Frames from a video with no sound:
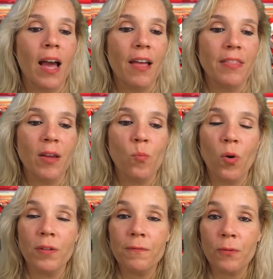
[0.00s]
And then
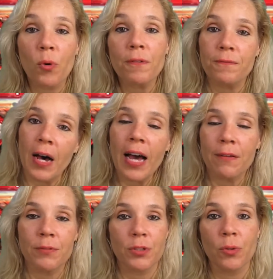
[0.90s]

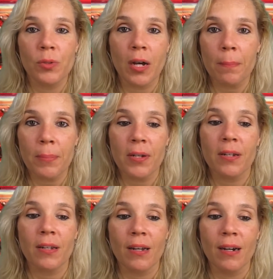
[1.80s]
145 showed up.
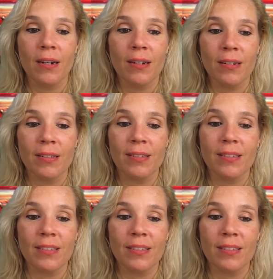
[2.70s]
Uh,